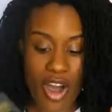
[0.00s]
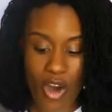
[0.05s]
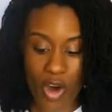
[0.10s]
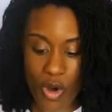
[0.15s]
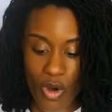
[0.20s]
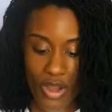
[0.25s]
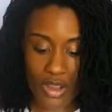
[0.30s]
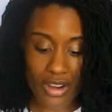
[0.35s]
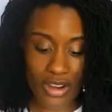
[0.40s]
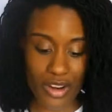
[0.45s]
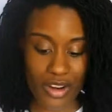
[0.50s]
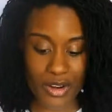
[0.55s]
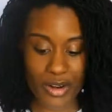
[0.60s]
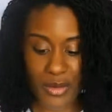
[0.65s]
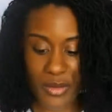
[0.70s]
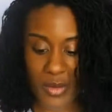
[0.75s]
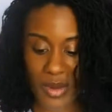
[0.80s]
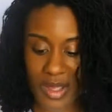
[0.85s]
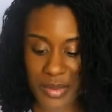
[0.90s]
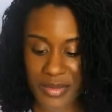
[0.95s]
on
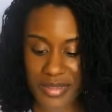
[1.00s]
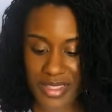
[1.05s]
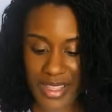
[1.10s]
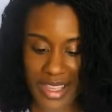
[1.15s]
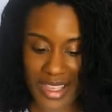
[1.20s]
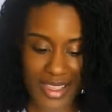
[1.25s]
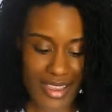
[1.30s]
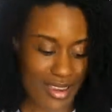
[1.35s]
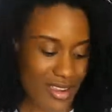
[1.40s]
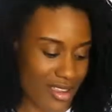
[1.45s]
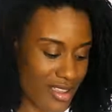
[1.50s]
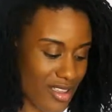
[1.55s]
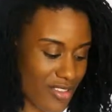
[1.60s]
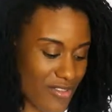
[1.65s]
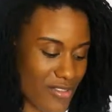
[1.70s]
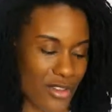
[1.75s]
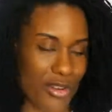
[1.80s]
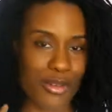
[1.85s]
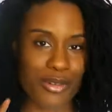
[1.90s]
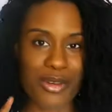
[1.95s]
her website,
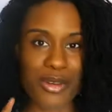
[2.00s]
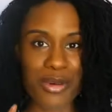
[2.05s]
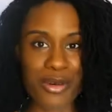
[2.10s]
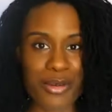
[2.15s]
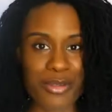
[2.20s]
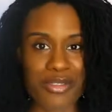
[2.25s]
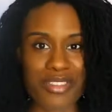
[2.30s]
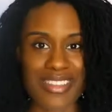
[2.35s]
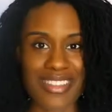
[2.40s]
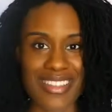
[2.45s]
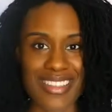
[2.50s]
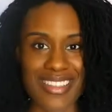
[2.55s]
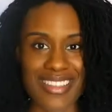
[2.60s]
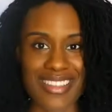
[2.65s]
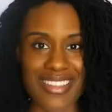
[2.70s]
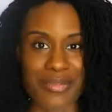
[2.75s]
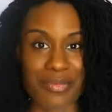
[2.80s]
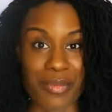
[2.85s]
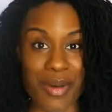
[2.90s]
if you don't know who this is